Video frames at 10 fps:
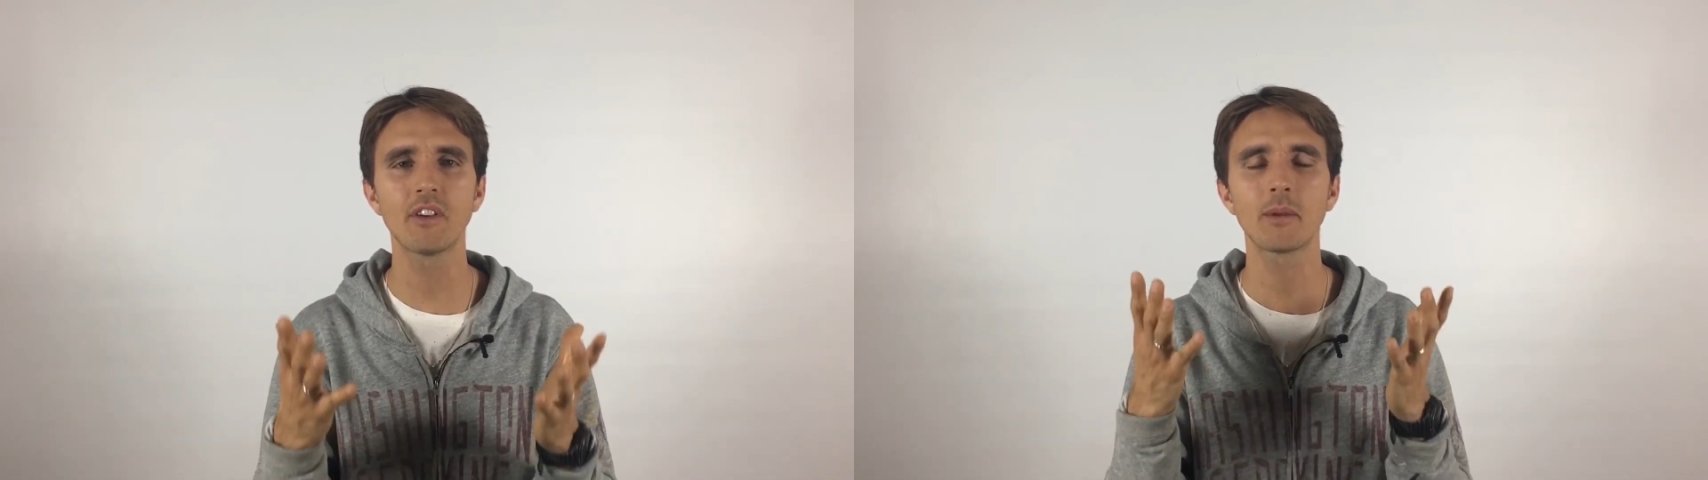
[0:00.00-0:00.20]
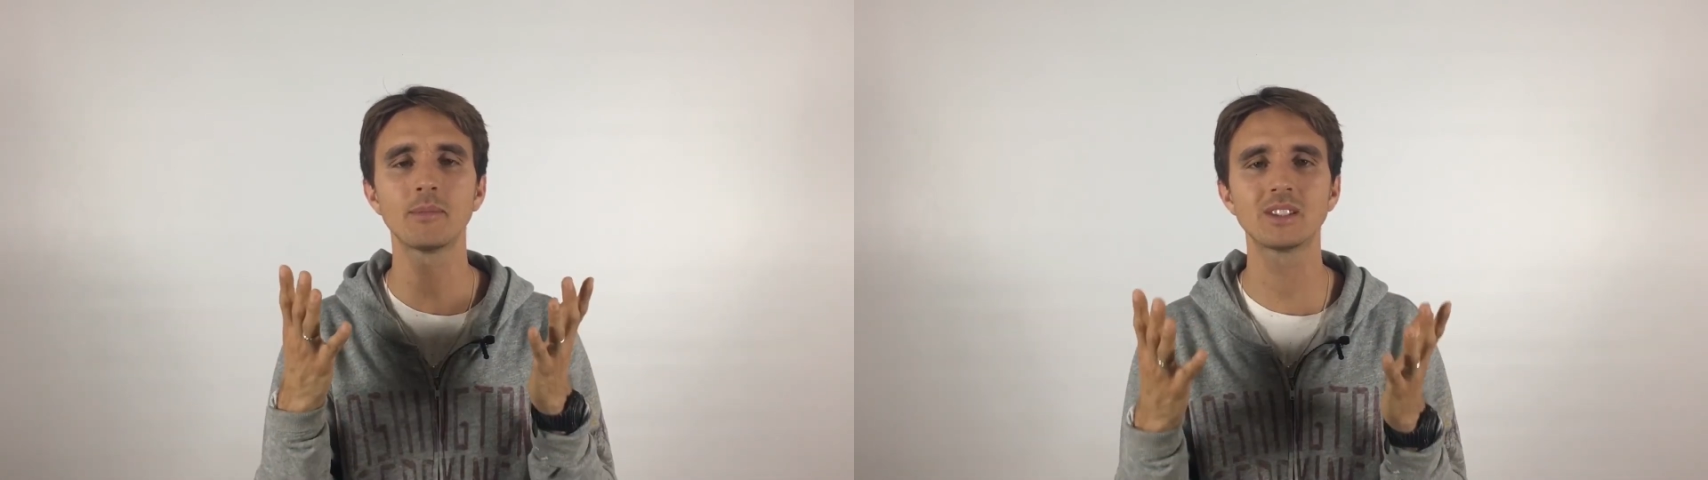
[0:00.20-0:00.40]

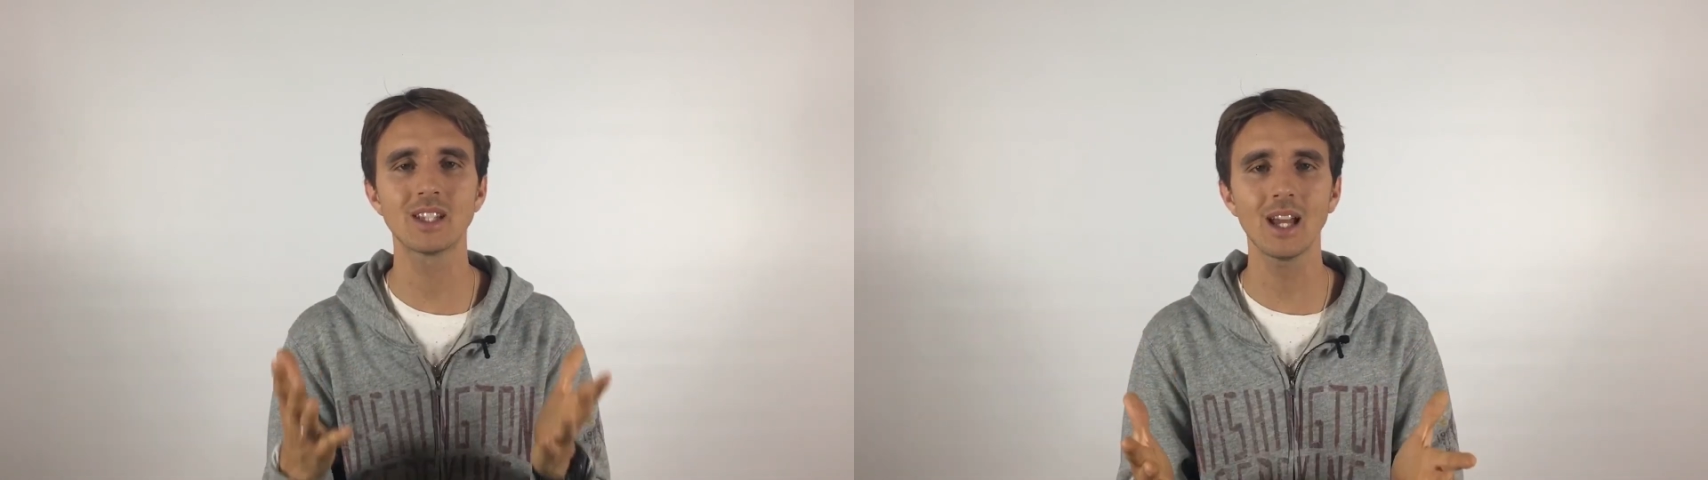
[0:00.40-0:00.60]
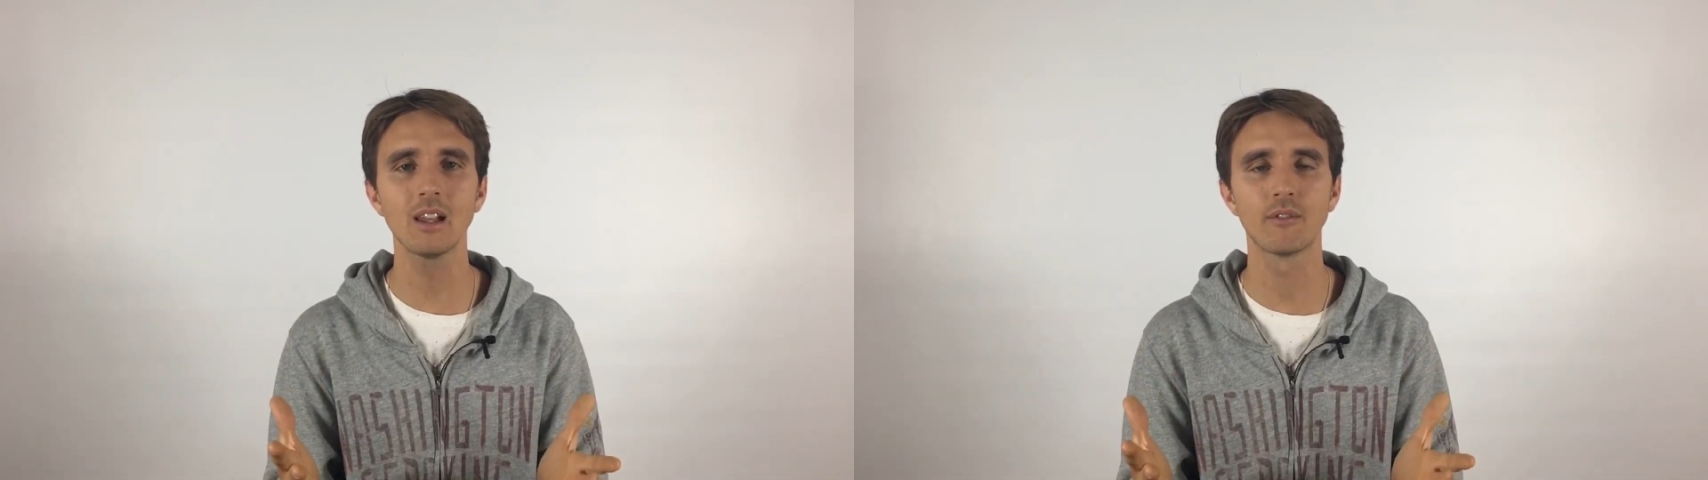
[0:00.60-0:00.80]

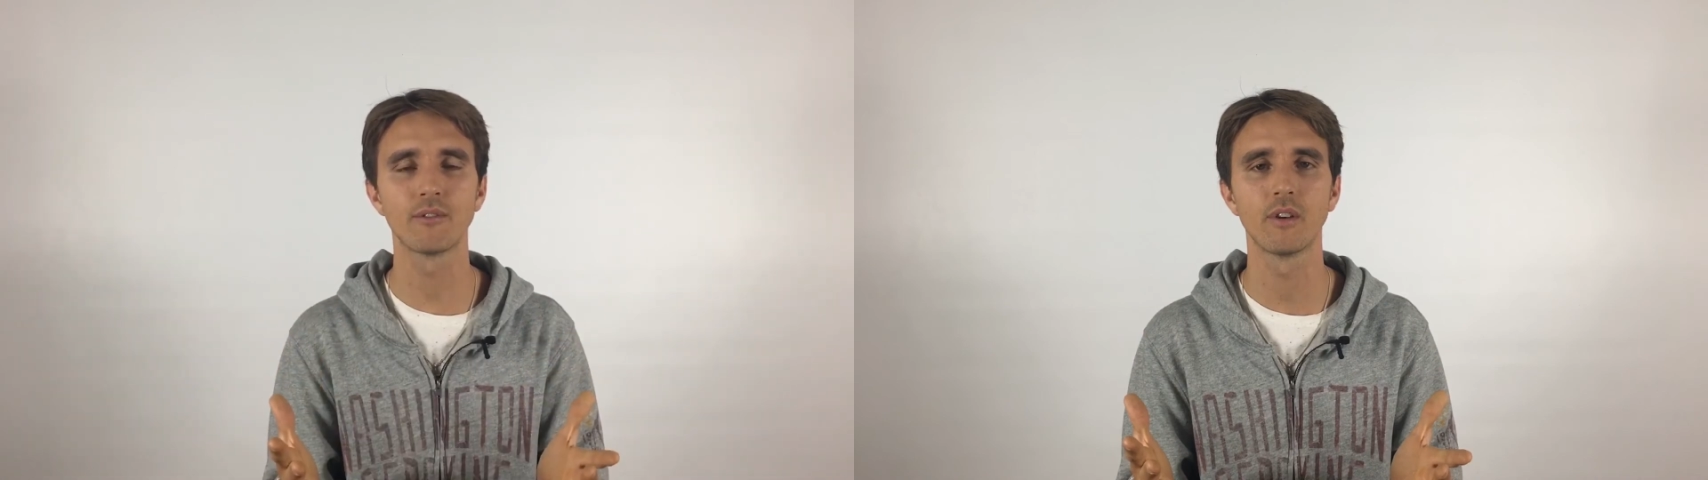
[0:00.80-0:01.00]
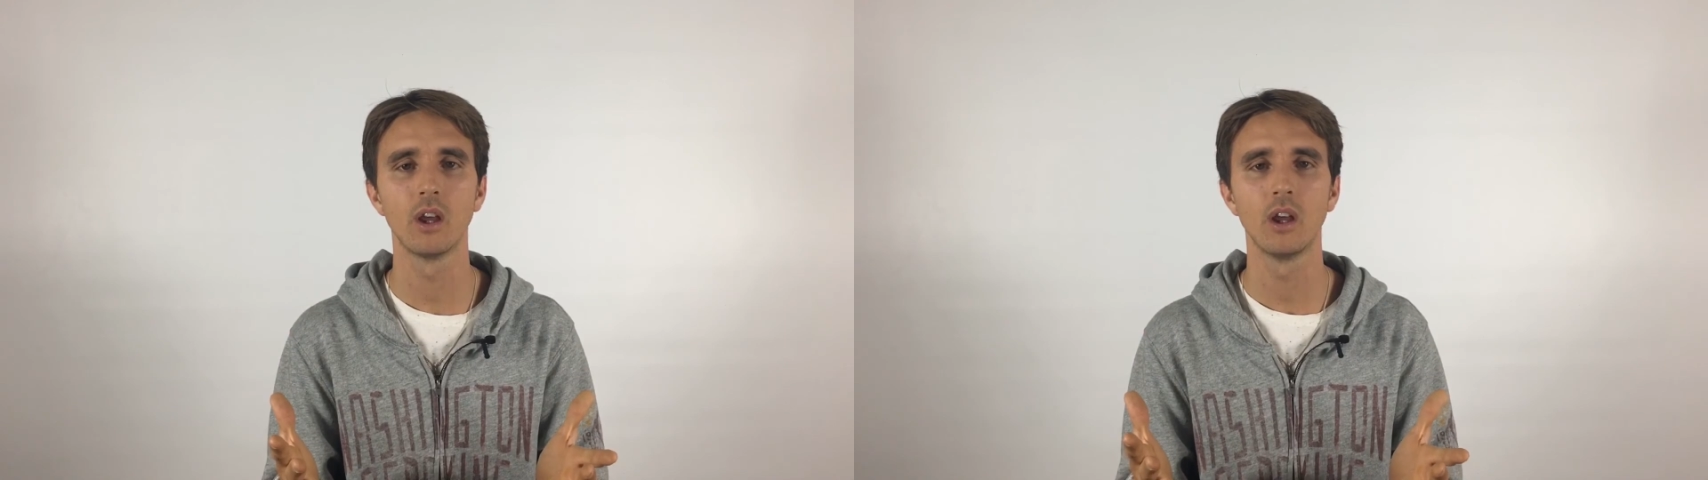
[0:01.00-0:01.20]

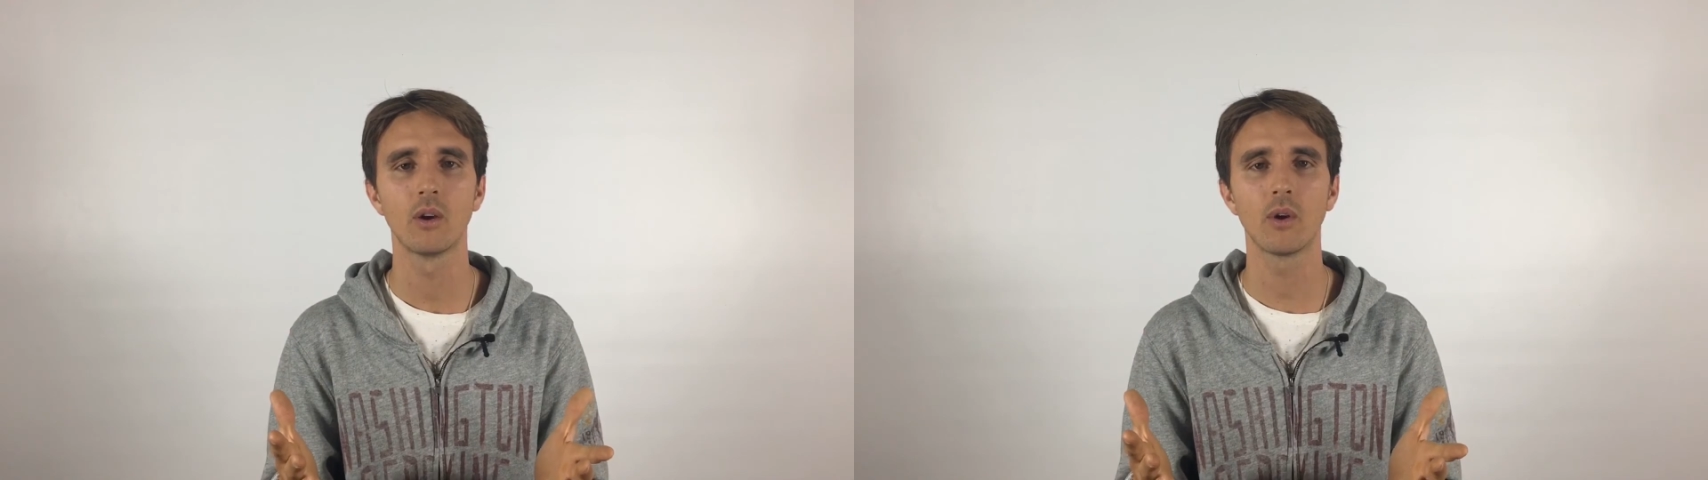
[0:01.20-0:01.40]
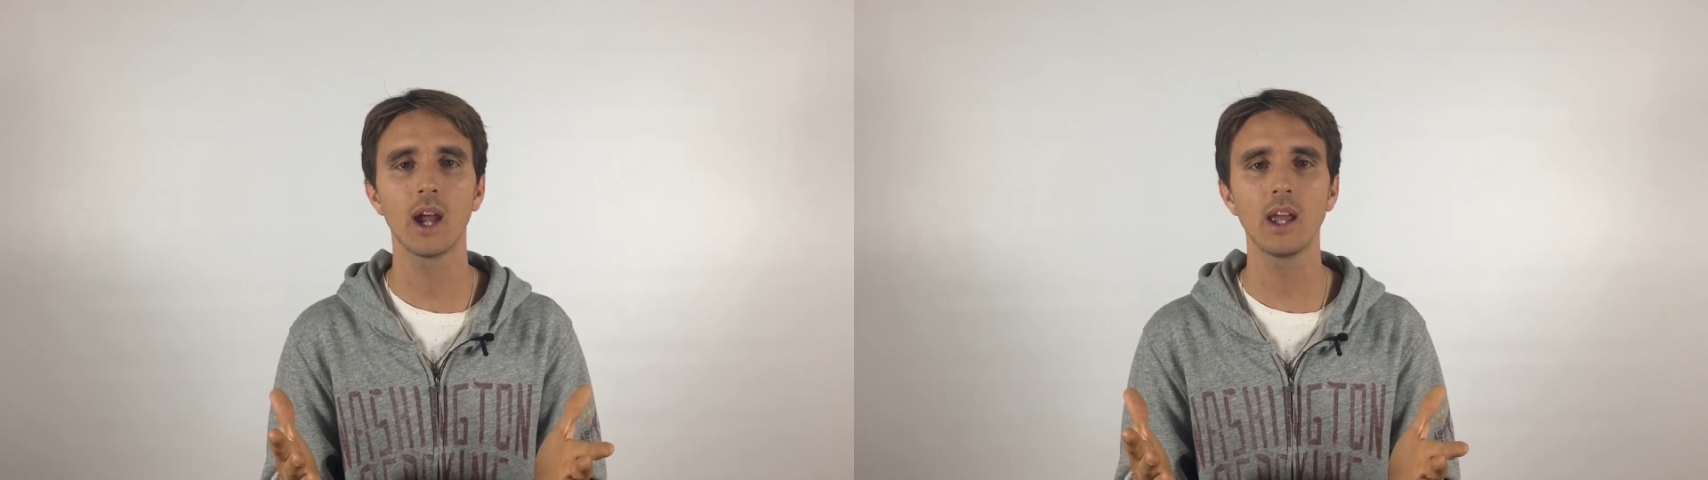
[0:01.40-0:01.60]
himself,
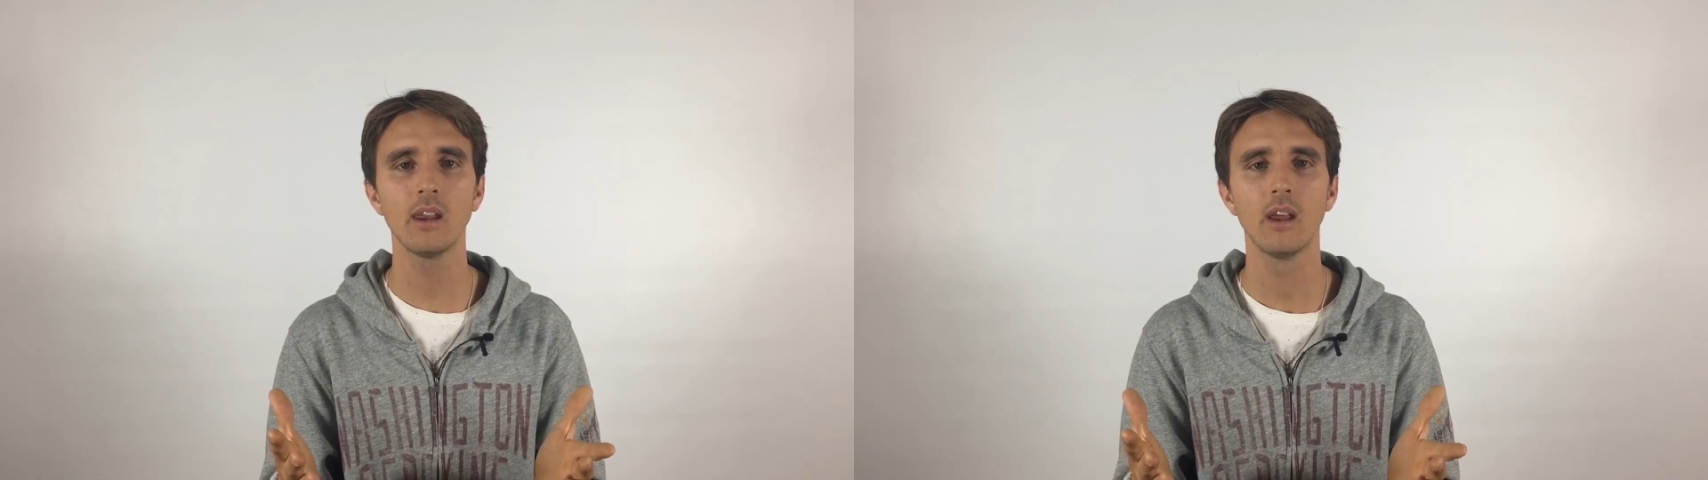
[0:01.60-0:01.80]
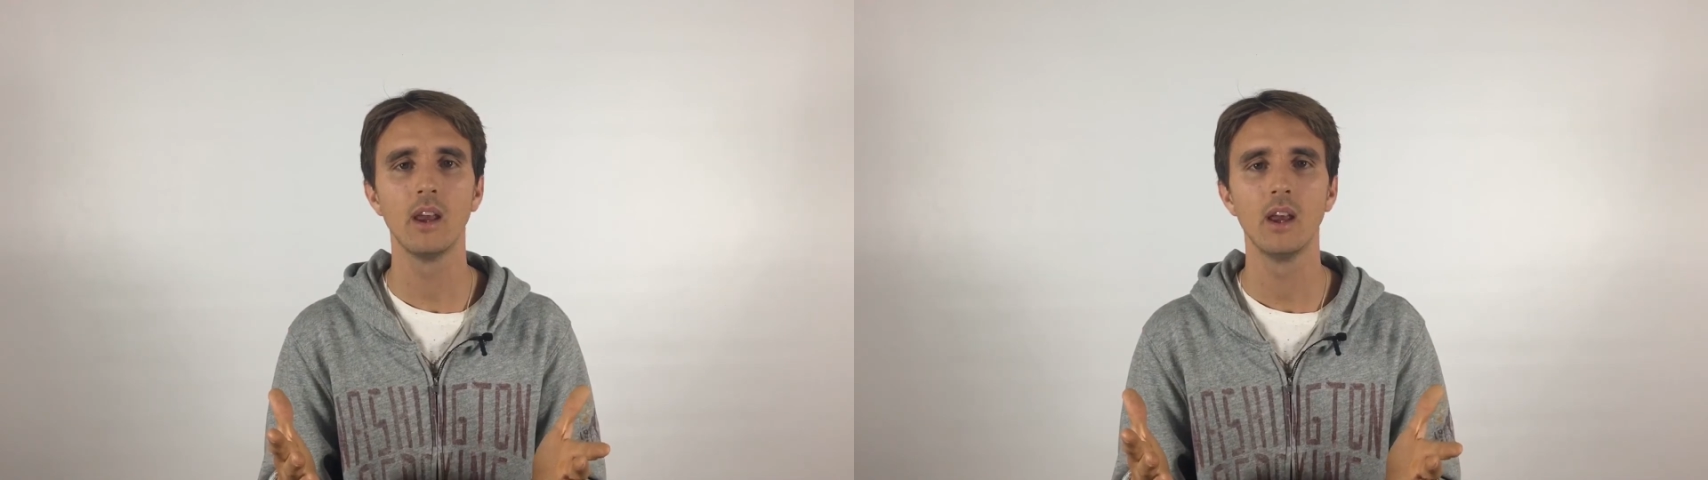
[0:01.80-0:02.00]
right?